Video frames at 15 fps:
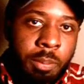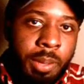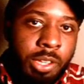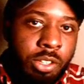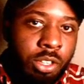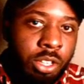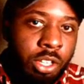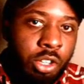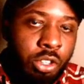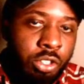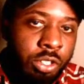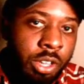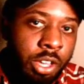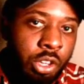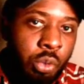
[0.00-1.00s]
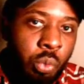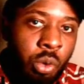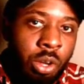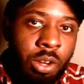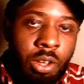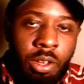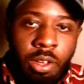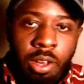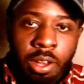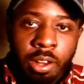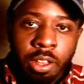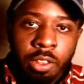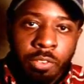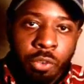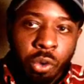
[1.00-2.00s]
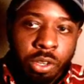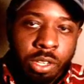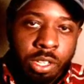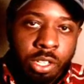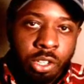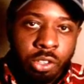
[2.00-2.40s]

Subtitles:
and basically you're saying you want another 14